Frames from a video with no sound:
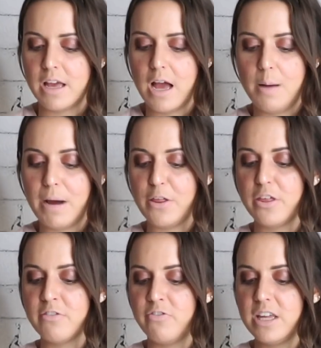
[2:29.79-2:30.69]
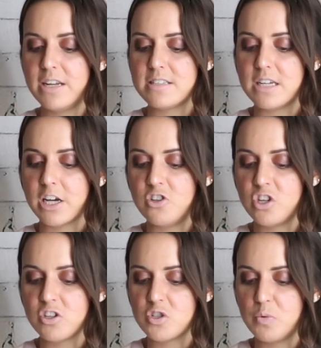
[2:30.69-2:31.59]
I think Venus in a
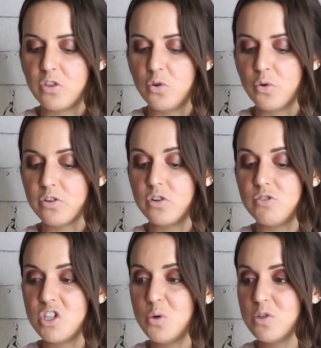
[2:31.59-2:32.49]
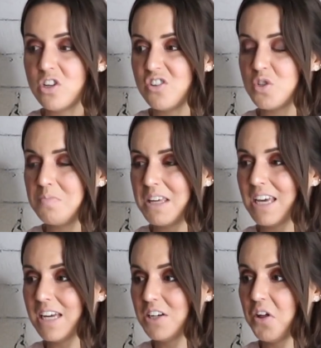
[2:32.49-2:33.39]
conjunction with the North Node too is also
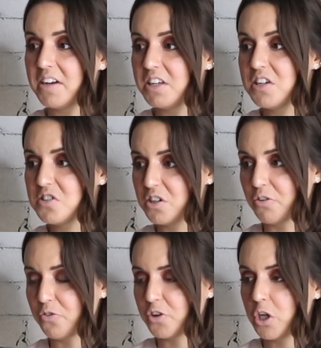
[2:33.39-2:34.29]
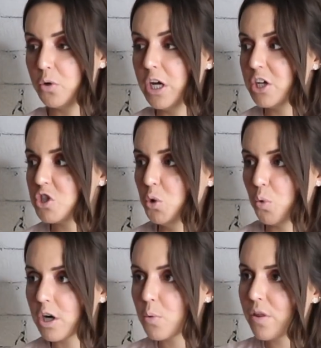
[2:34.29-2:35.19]
making it a lot easier for you to
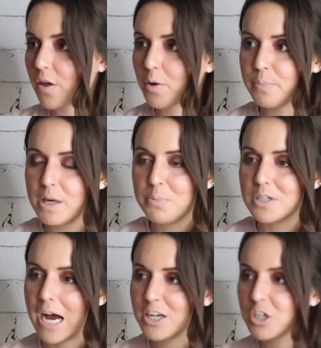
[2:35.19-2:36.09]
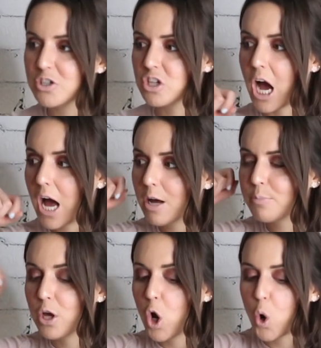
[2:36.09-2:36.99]
work with other people at your
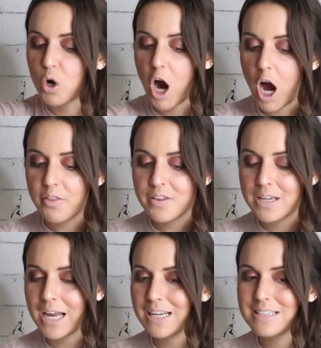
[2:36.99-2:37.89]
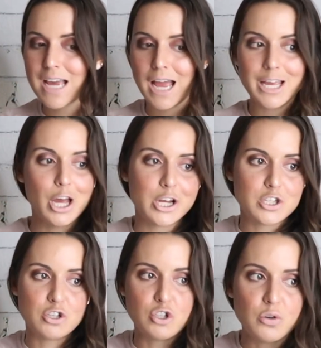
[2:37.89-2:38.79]
job or on the day-to-day,
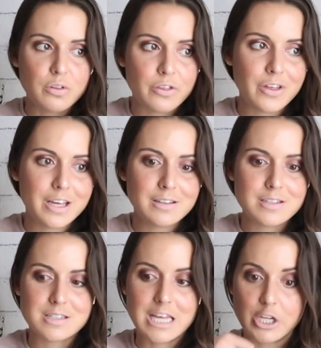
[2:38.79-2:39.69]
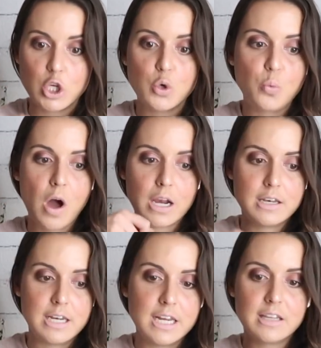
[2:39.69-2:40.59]
to do the things that you want
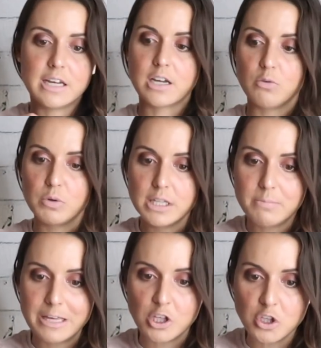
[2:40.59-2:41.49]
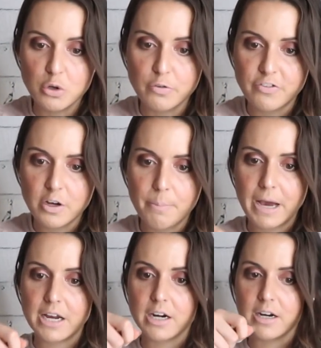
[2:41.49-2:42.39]
and need that can really make you feel
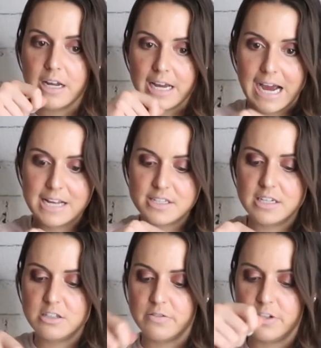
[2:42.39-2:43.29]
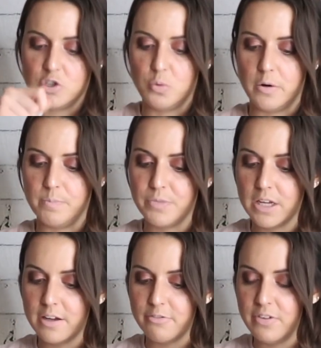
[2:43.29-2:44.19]
better as an individual.
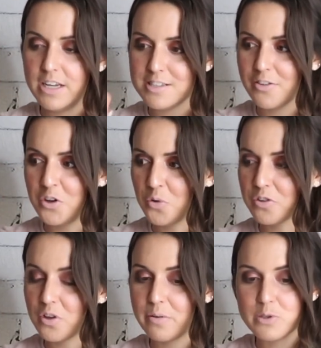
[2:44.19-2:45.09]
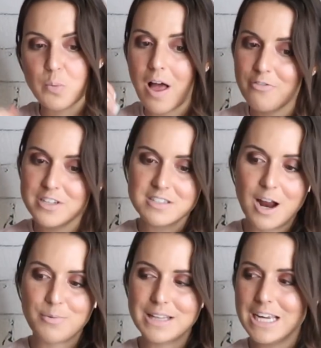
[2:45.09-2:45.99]
Venus on the North Node as well, if it's
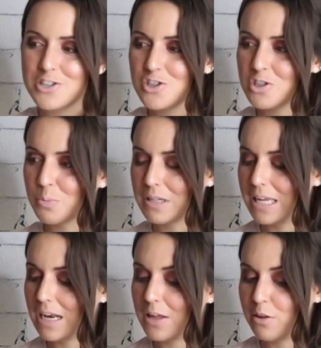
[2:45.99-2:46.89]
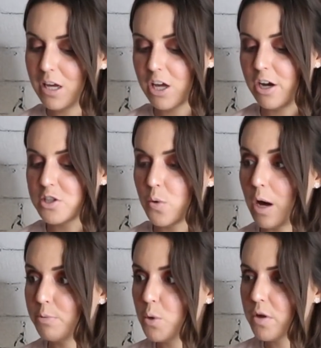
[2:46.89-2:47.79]
not relationship related, I think can also
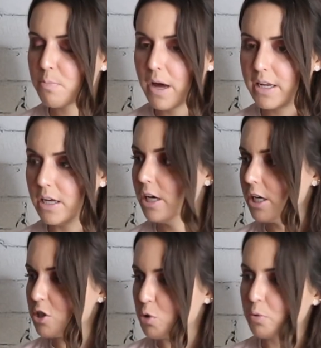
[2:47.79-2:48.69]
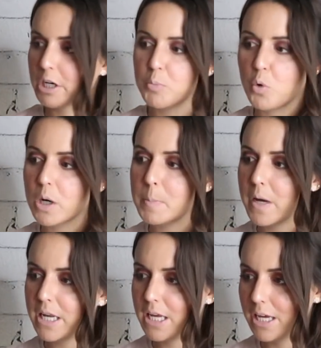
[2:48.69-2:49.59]
help you with money, to bring more
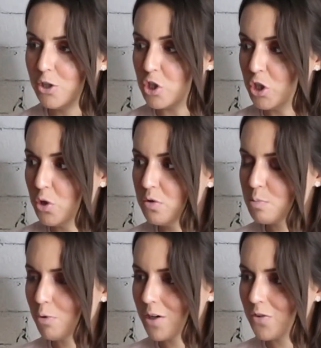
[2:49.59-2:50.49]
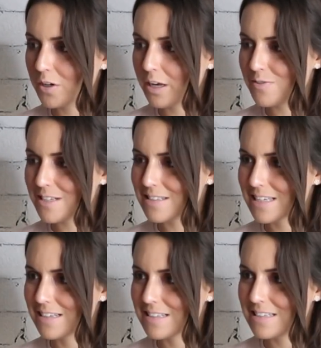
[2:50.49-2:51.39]
money in, to use more of your gifts and
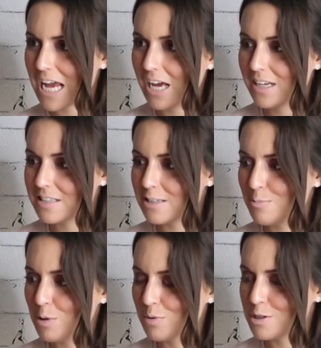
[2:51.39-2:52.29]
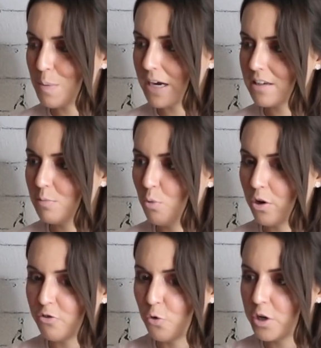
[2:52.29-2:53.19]
skills and talents, and to be respected
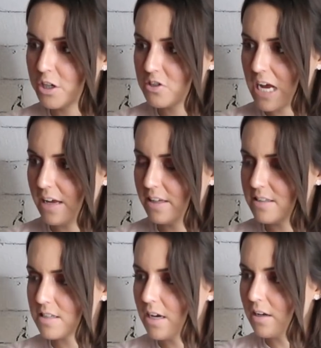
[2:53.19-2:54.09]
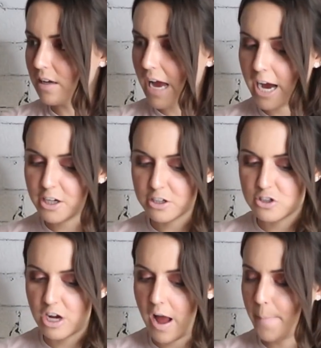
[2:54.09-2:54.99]
more for your talents at your
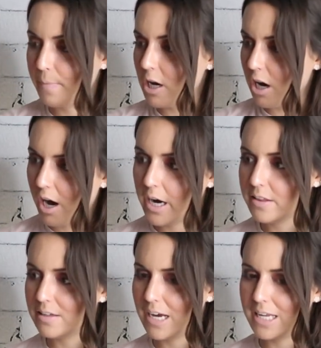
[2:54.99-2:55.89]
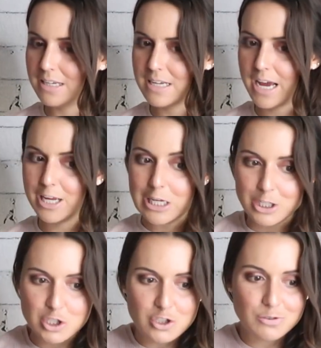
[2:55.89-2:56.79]
job, on the day-to-day,
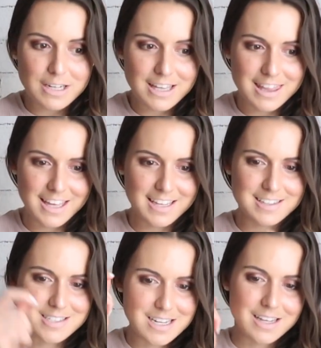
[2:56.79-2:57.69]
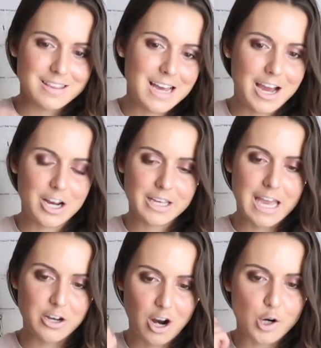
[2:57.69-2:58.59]
doing things that,
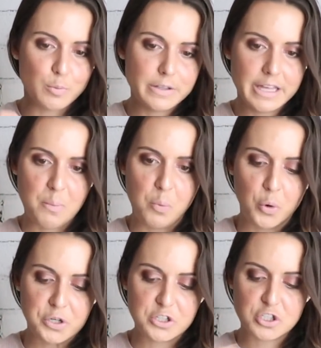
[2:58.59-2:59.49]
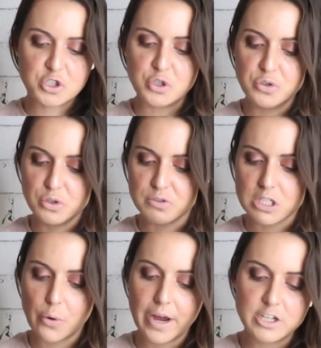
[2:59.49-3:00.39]
again, are really important to you.
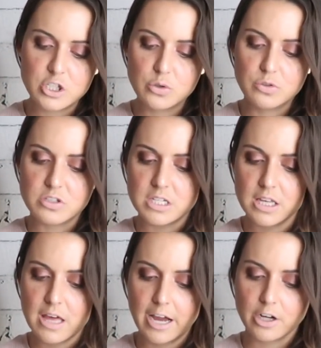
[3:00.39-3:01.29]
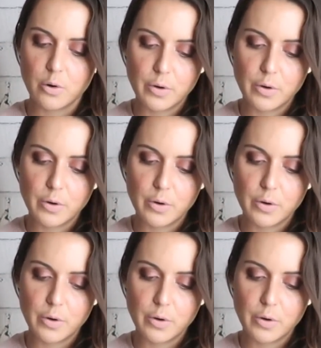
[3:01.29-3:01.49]
So I do see that